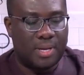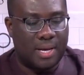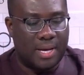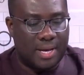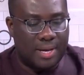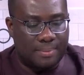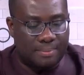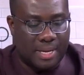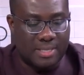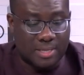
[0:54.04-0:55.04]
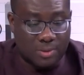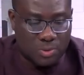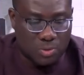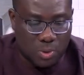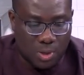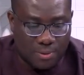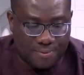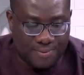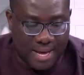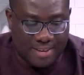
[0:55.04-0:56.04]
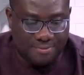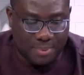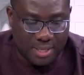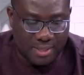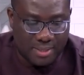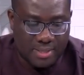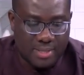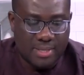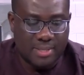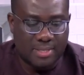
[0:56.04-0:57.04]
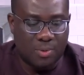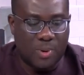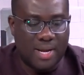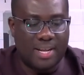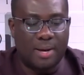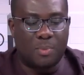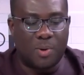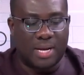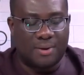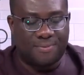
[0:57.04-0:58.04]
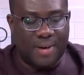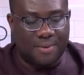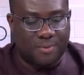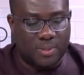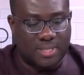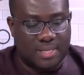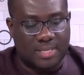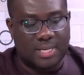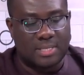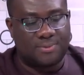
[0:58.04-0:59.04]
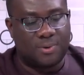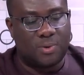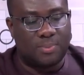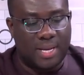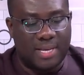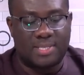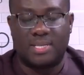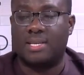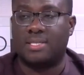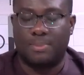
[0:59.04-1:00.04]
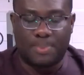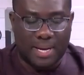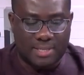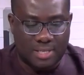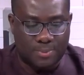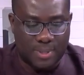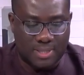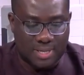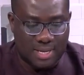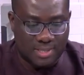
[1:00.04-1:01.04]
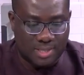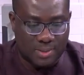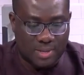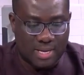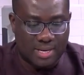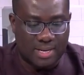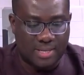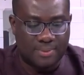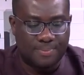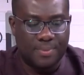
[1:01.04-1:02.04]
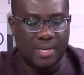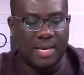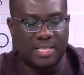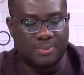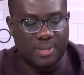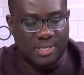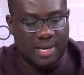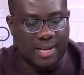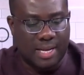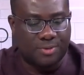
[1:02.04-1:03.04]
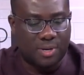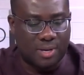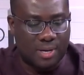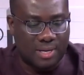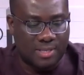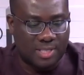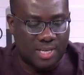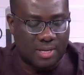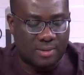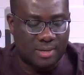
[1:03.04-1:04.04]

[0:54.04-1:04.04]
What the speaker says: Article 12(5)(b), so where there are more than 5 contestants for nomination as the party's presidential candidate, a special electoral college shall